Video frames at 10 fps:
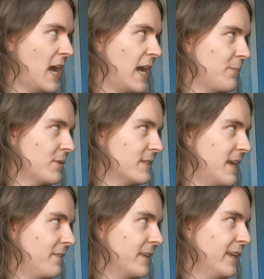Hyper
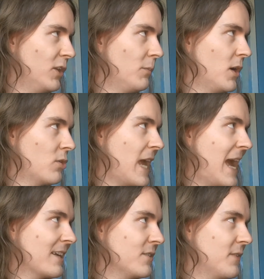death kill mode
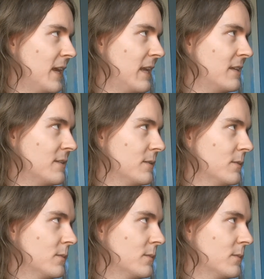activated.